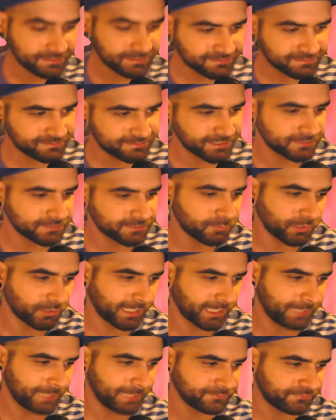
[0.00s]
6 more
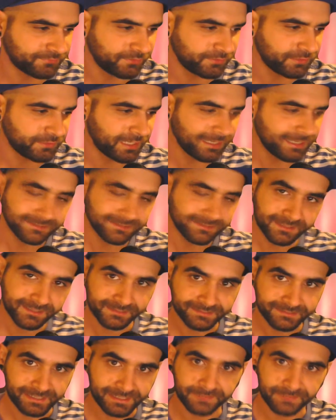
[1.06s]
games for you guys. Like I
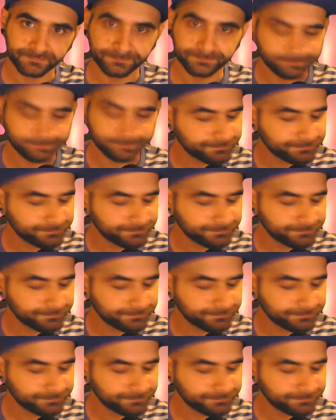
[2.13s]
said, I'm